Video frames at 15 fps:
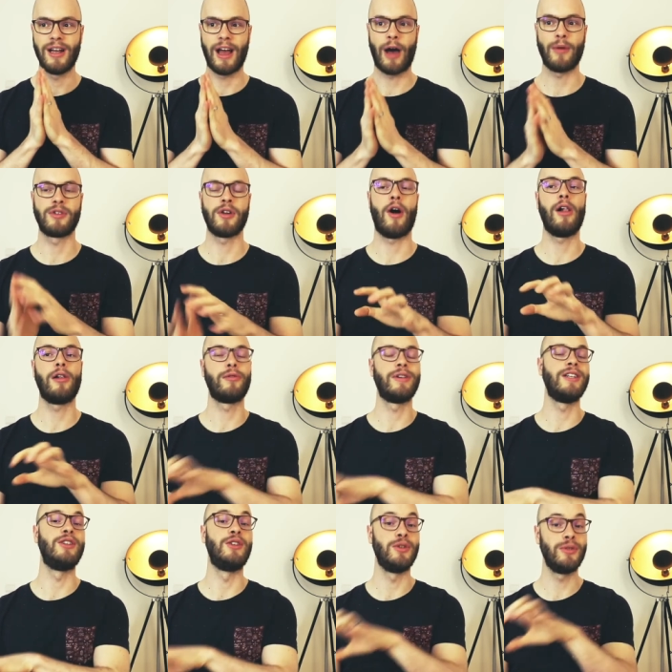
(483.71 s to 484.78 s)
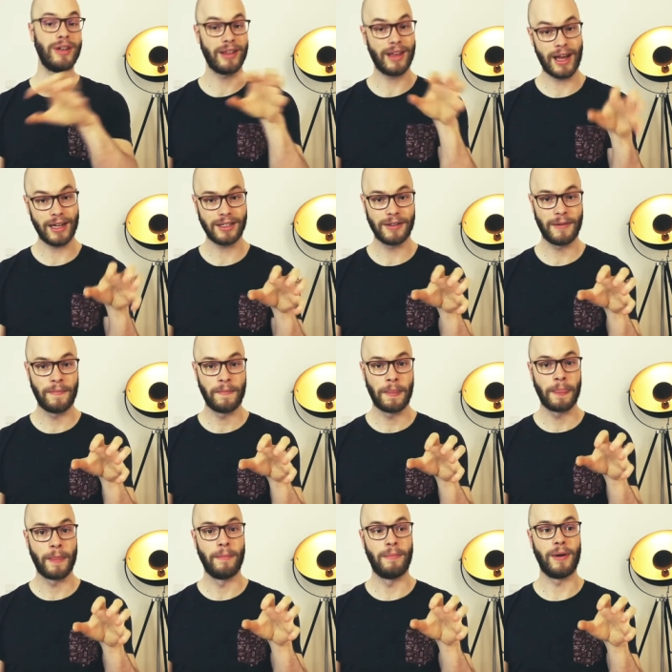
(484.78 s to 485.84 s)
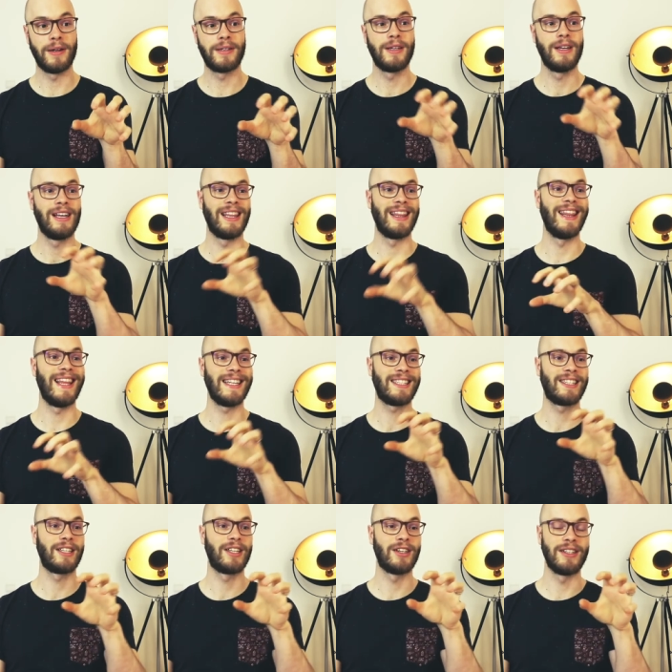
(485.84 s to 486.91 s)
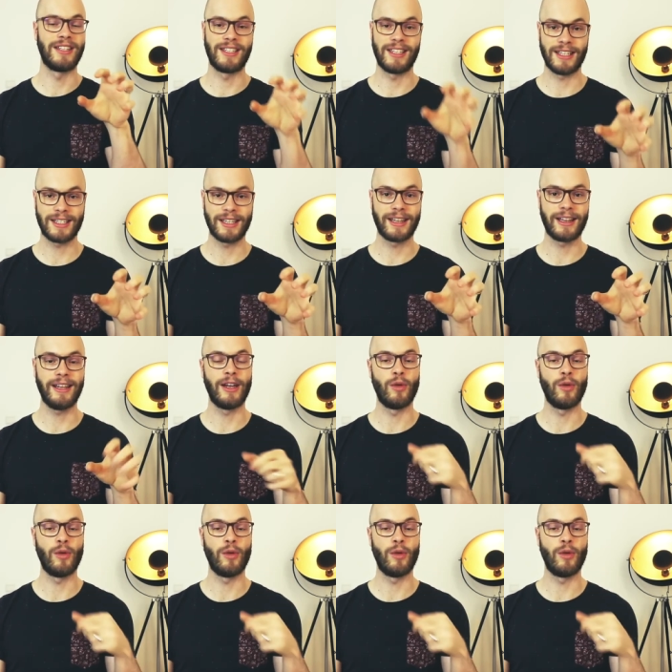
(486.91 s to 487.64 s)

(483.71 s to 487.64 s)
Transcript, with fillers: I was already doing that, but less consistently.